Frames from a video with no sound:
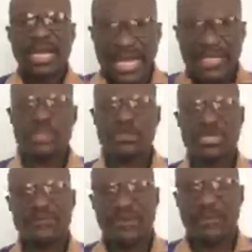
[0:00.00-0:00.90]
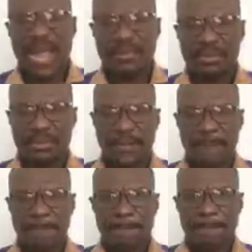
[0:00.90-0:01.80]
Get yourself a Bible.
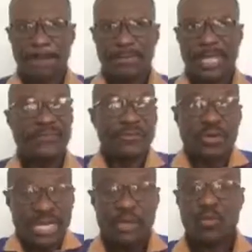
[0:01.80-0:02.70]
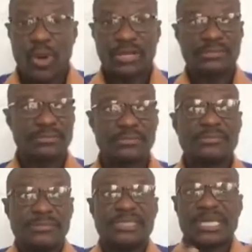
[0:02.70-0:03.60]
If you need one,
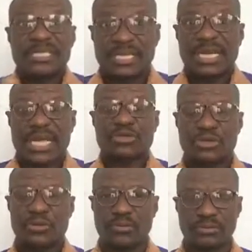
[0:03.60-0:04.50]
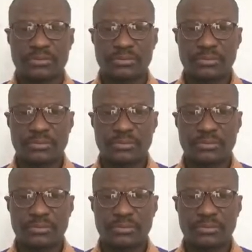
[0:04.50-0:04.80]
just let us know.